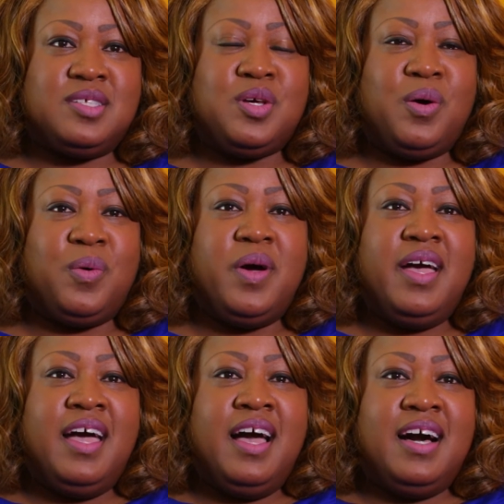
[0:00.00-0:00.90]
So,
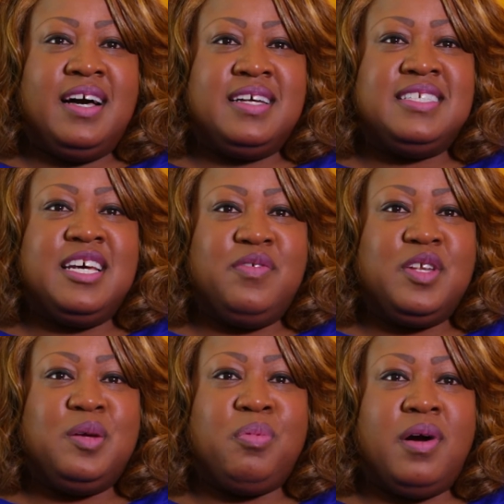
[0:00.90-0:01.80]

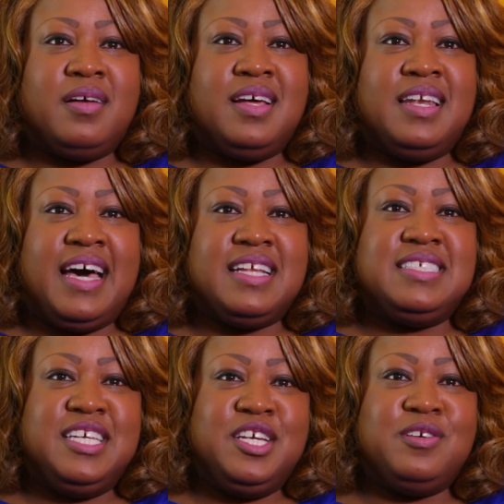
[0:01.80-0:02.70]
definitely brought a lot of
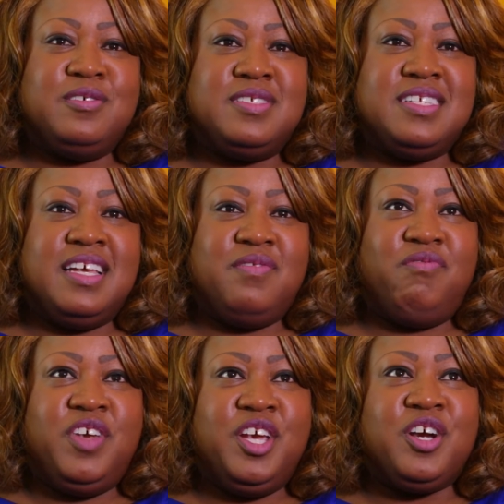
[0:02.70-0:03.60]
tears and
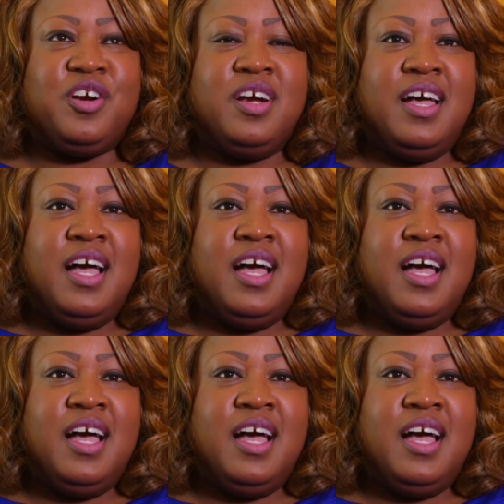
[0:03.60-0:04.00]
fear,